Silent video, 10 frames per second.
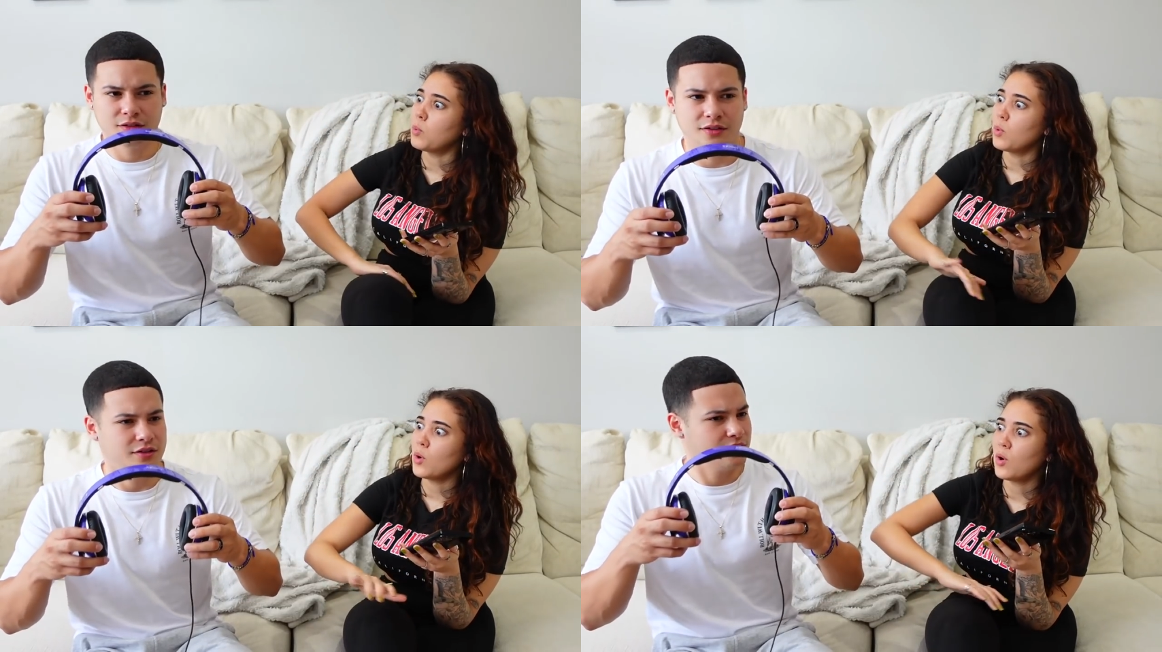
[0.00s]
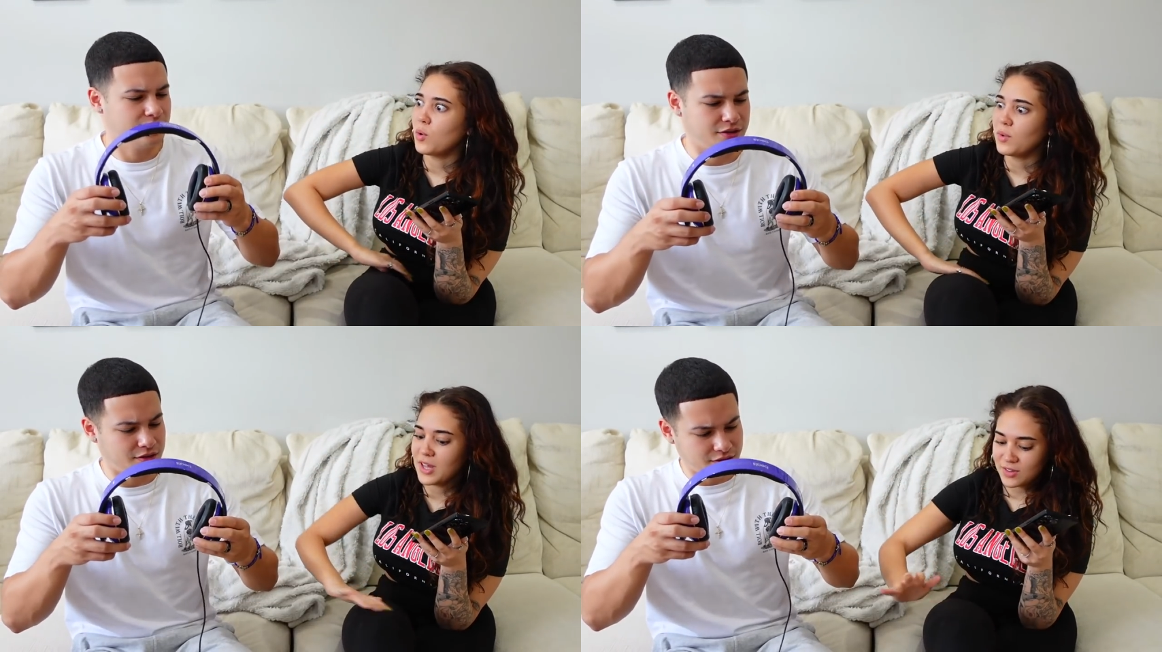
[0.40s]
Speaker 1: Whoa,
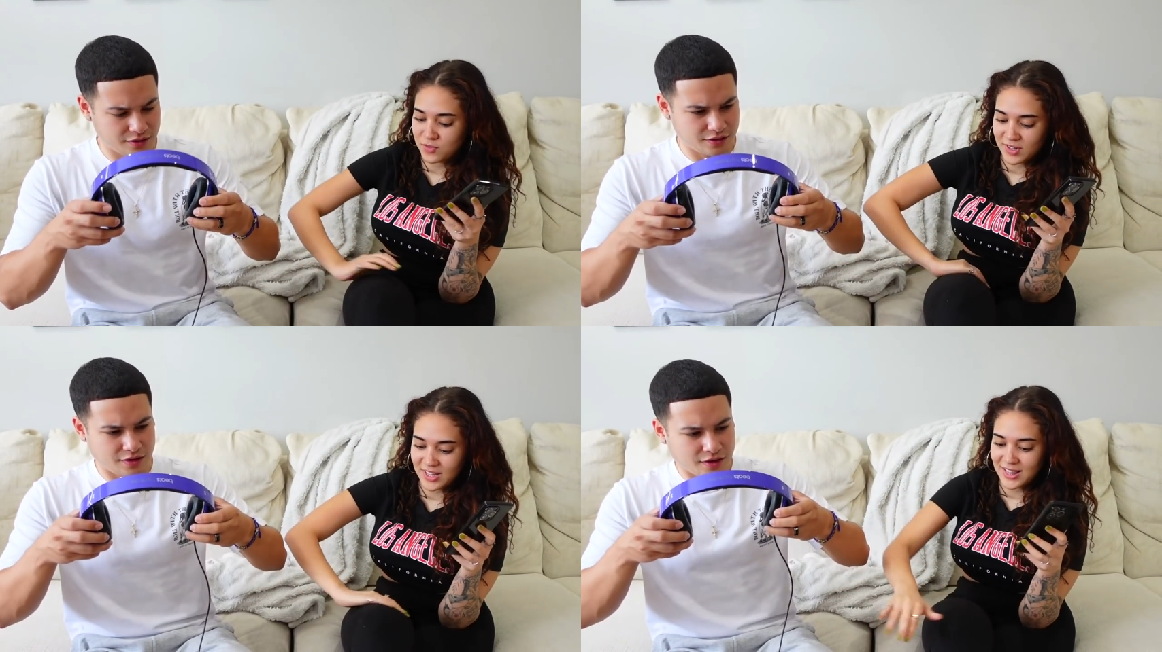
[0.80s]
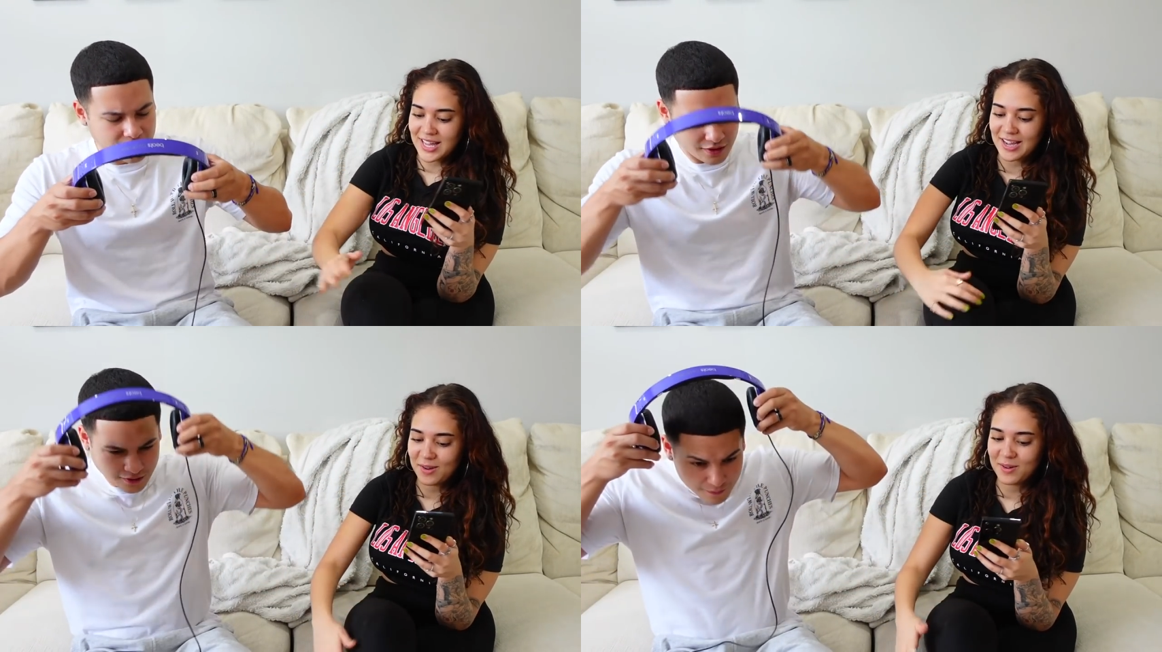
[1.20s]
that's really
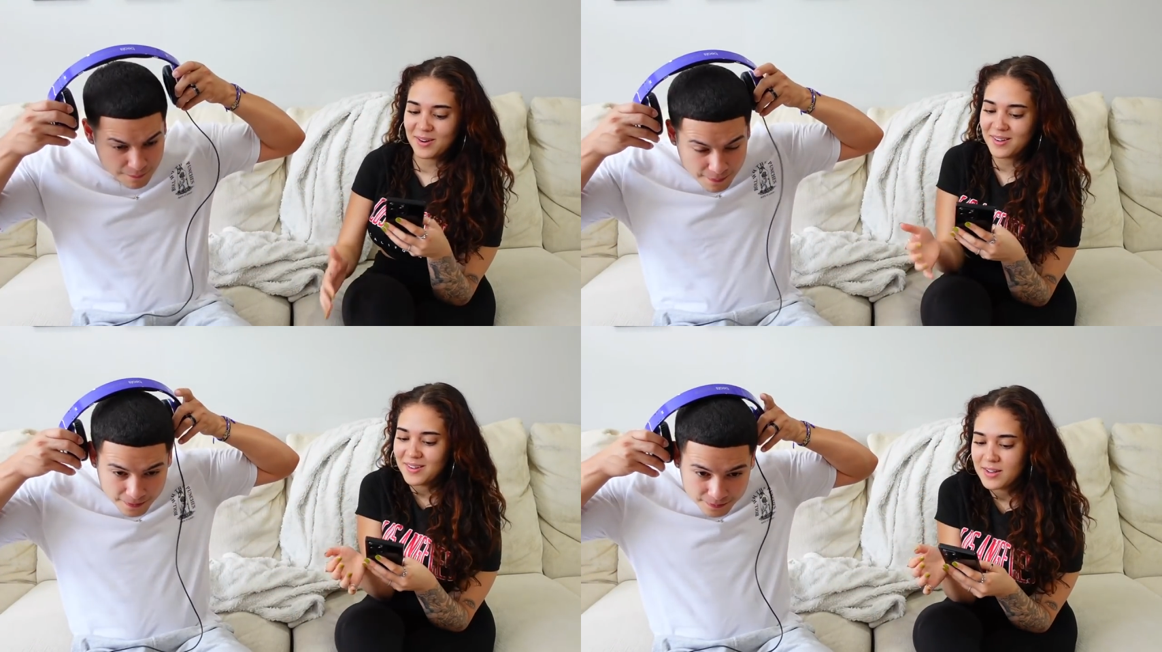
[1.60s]
loud.